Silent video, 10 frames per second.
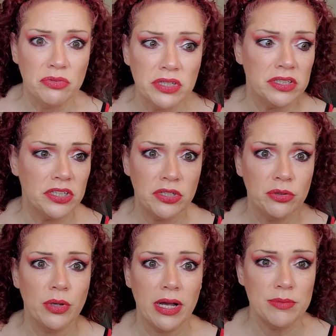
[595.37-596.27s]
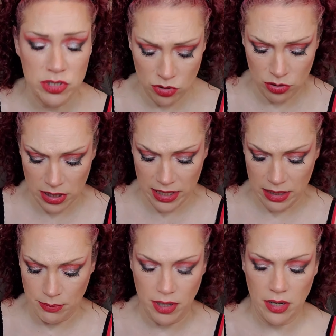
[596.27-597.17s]
really cute. I'm so glad
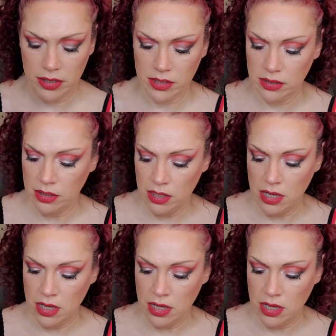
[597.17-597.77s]
I bought it.